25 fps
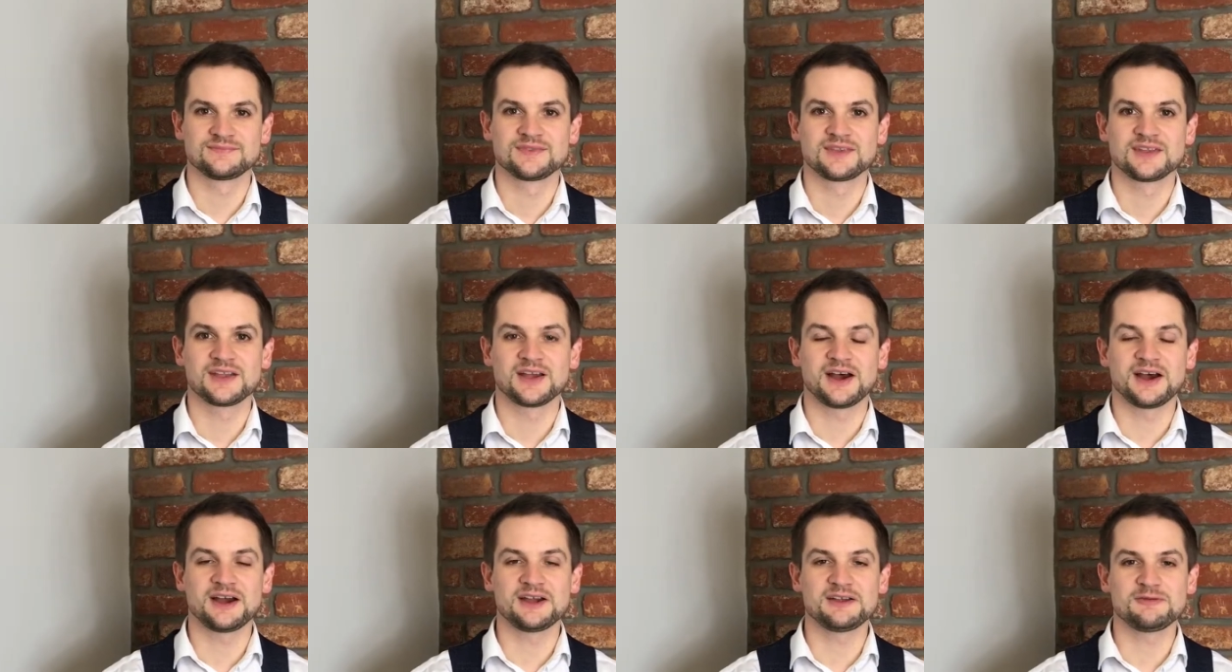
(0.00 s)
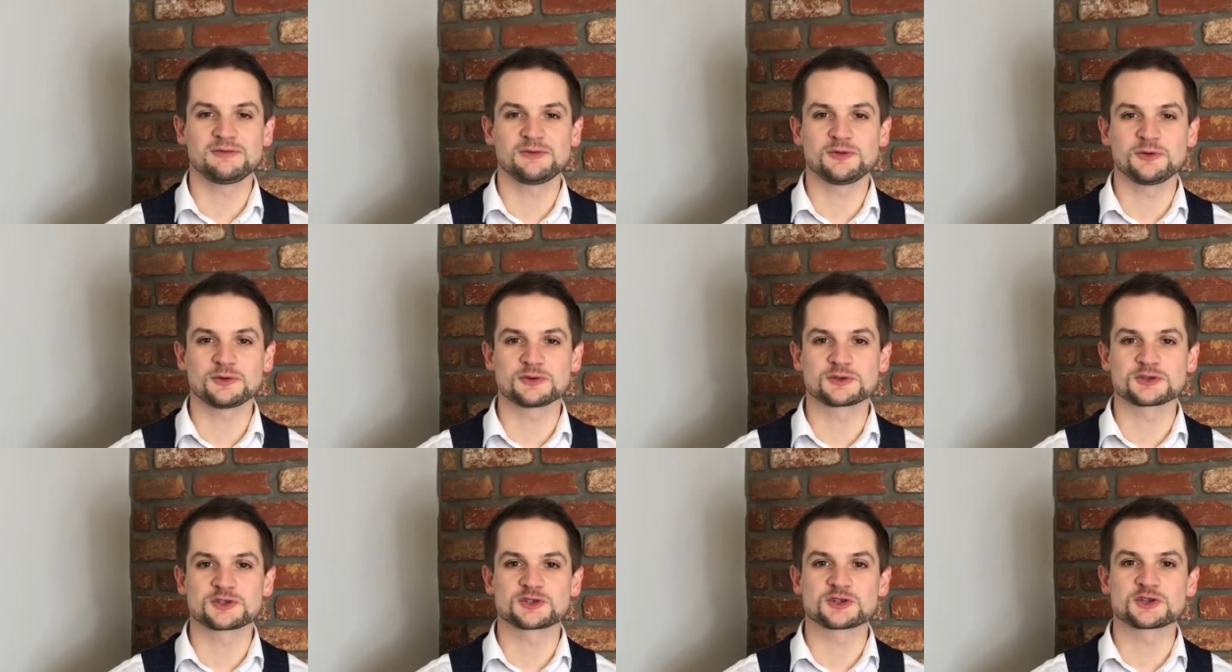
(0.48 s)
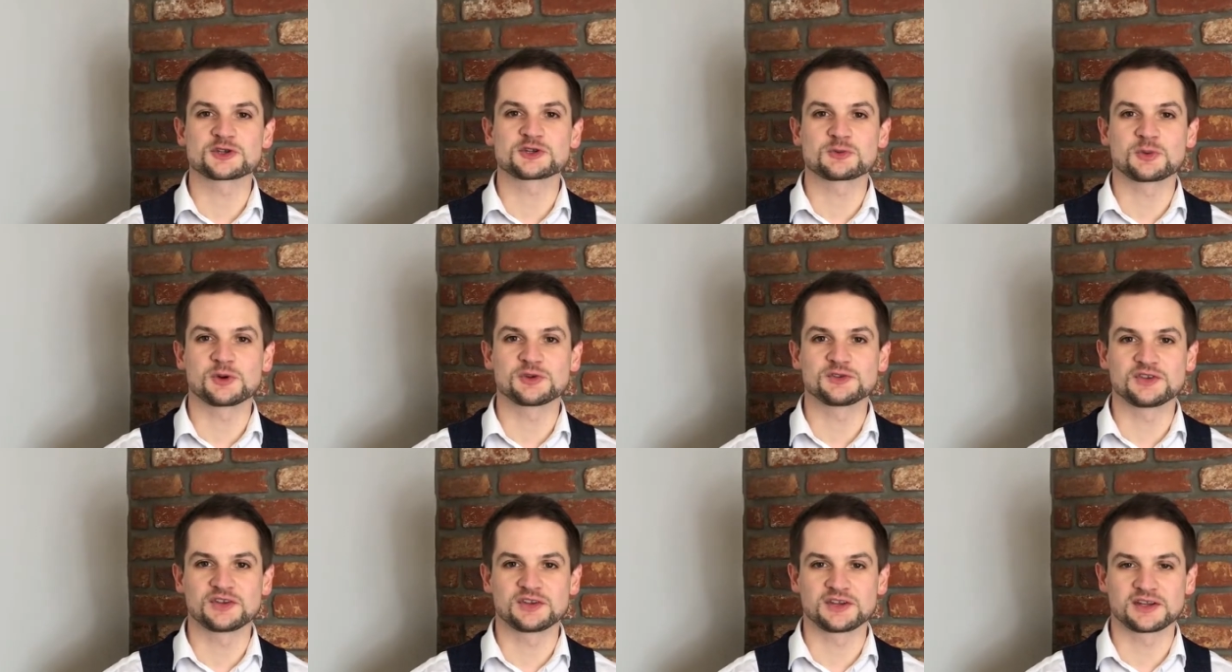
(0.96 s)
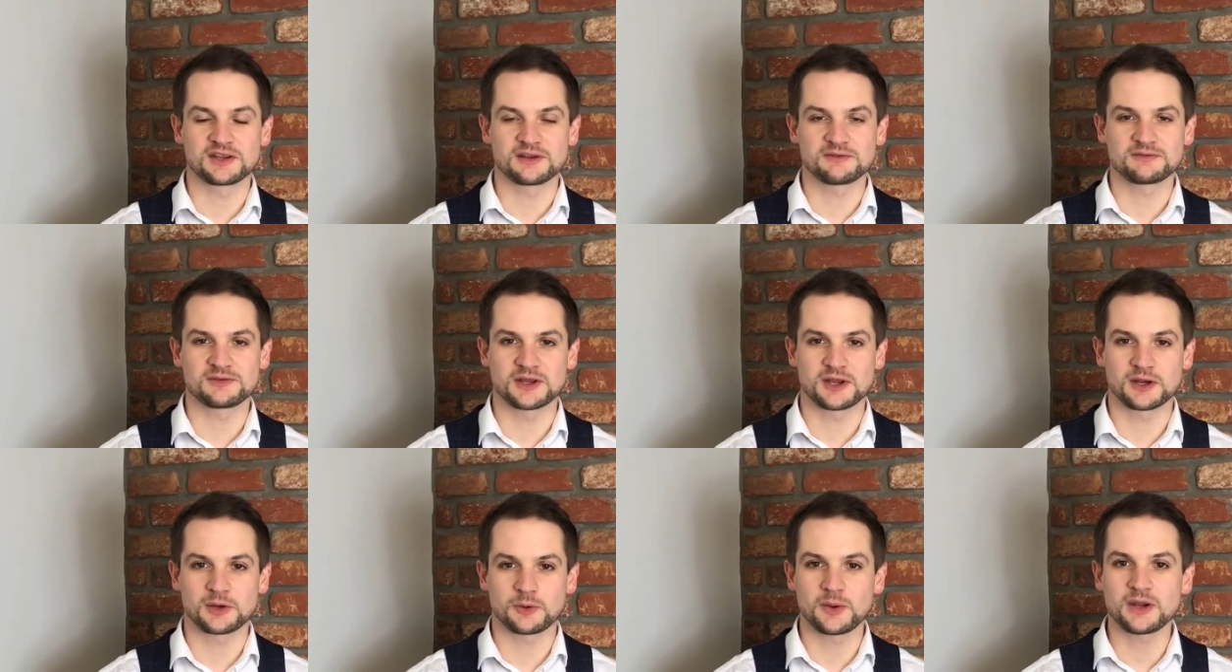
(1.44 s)
Hi folks, just wanted to give
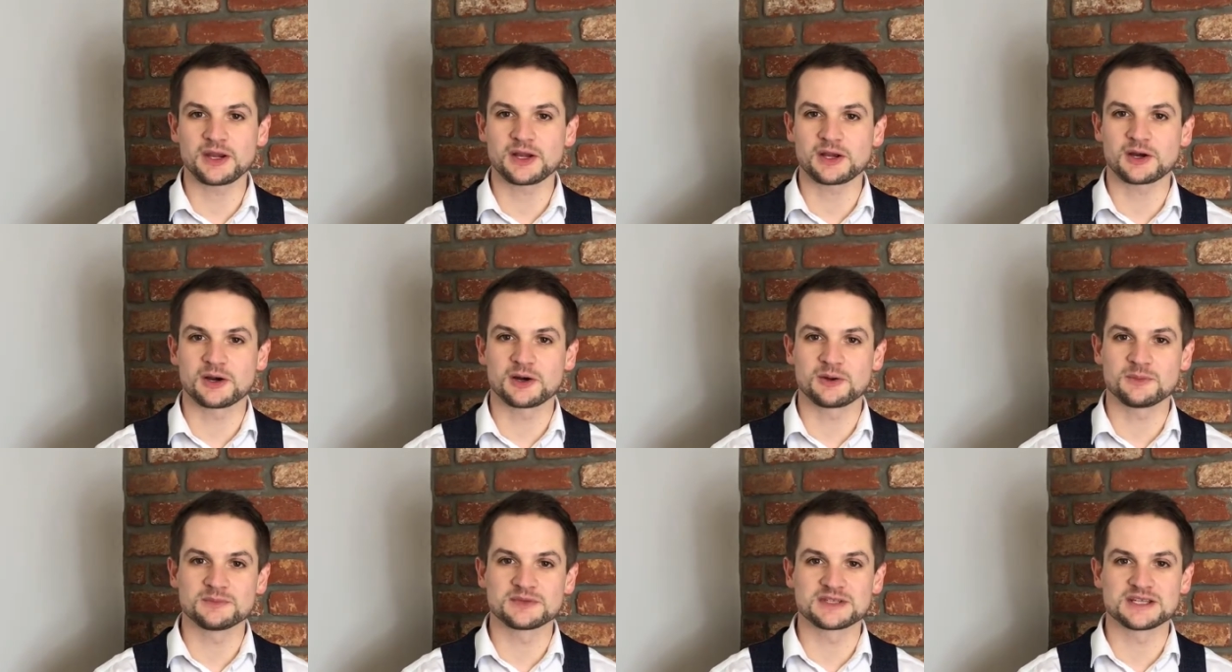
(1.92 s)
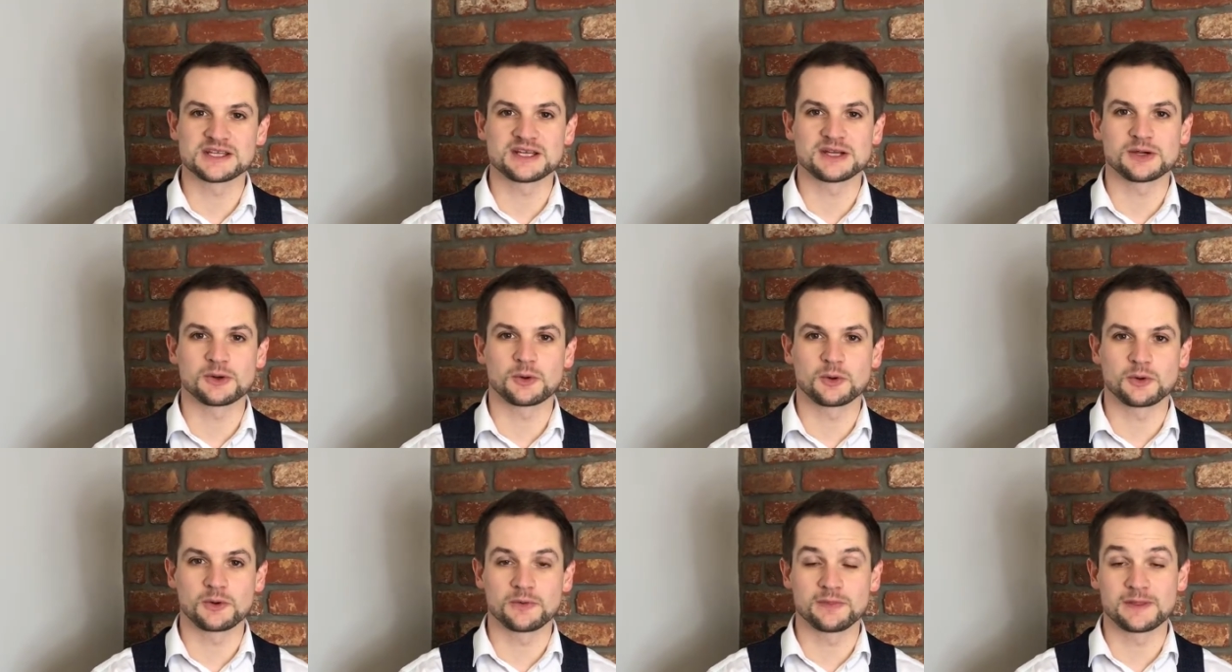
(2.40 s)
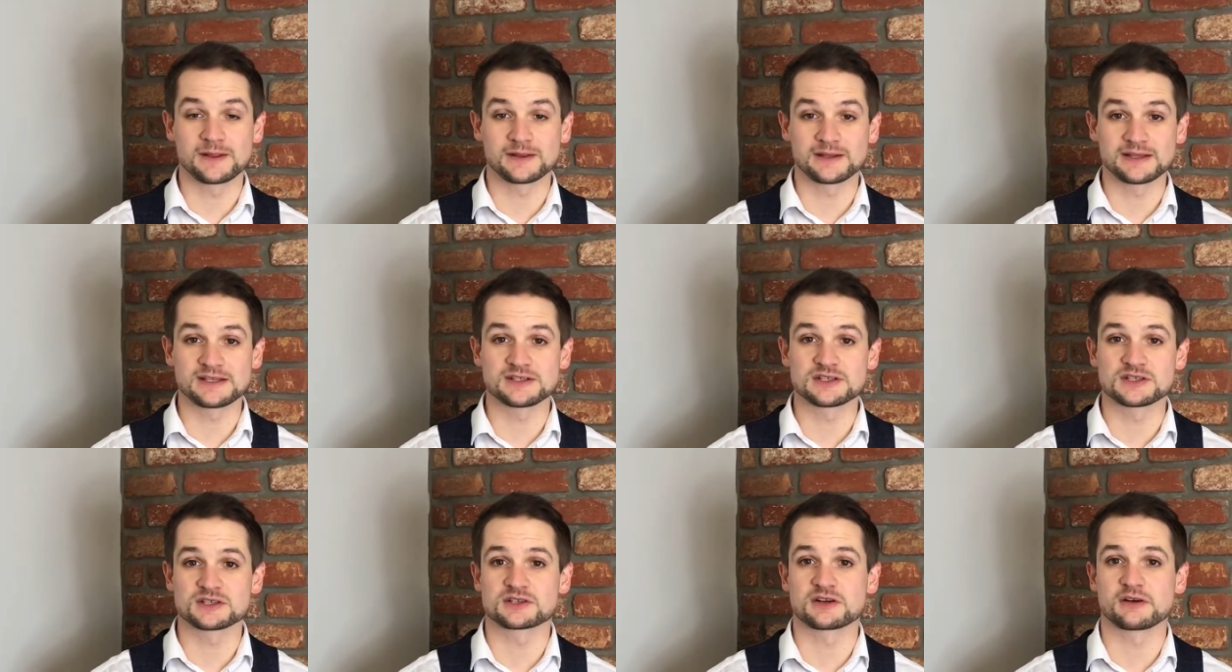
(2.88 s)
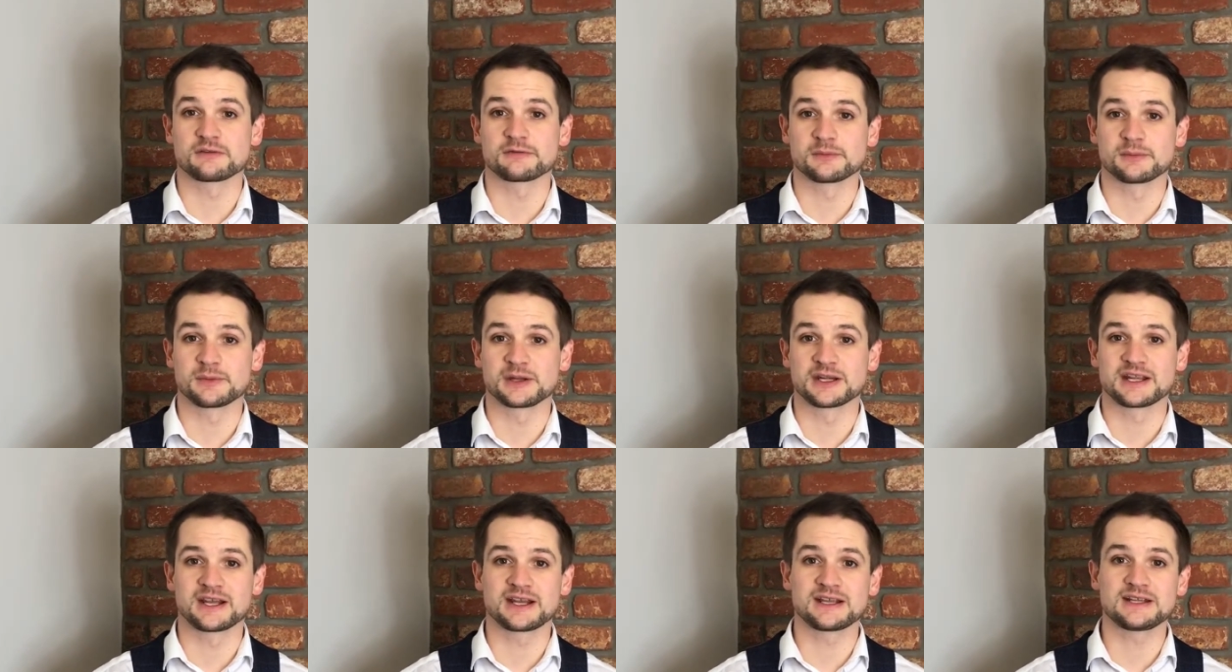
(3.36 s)
you a quick update on the latest
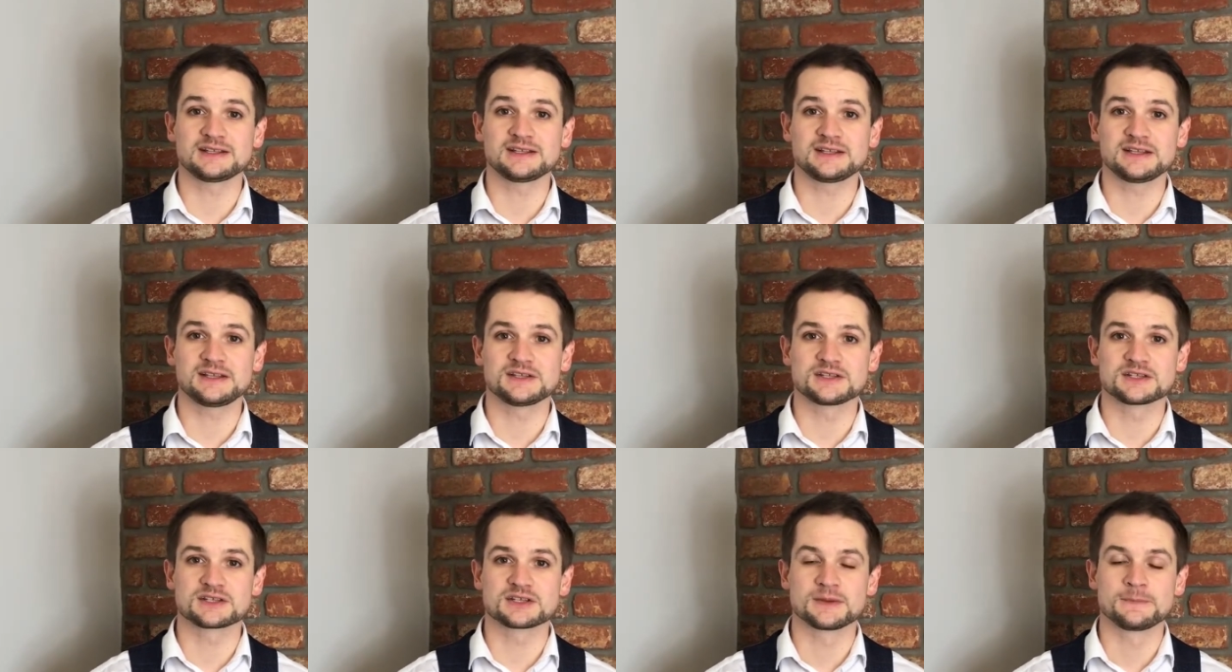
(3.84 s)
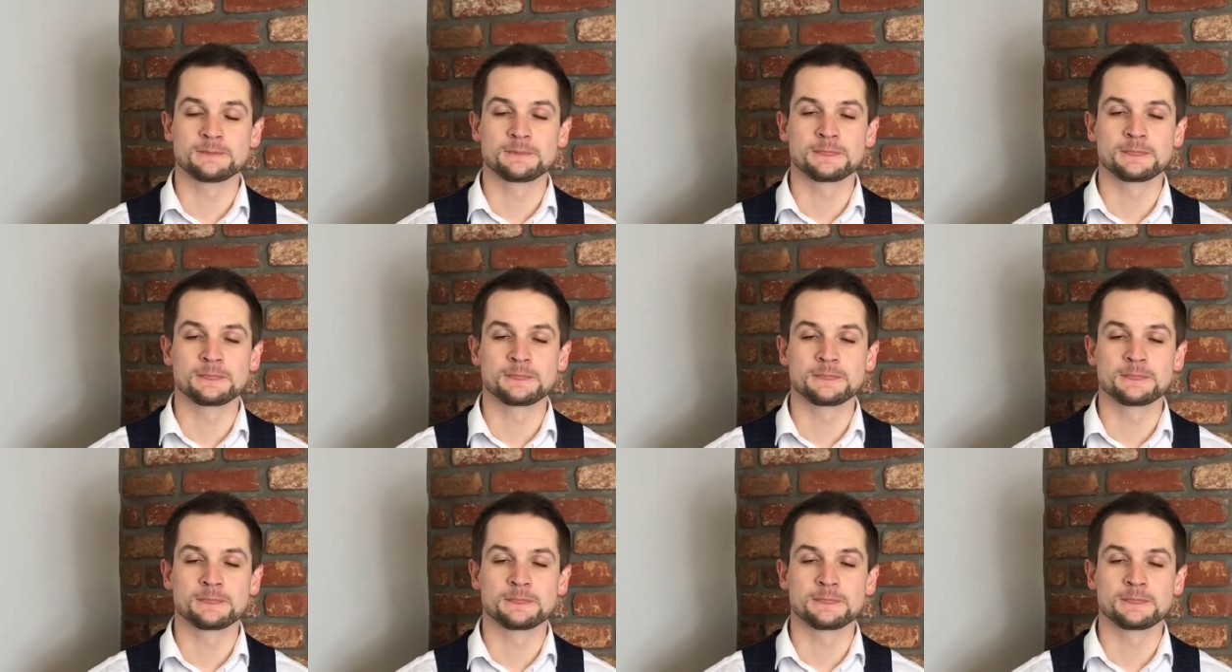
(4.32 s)
government guidelines.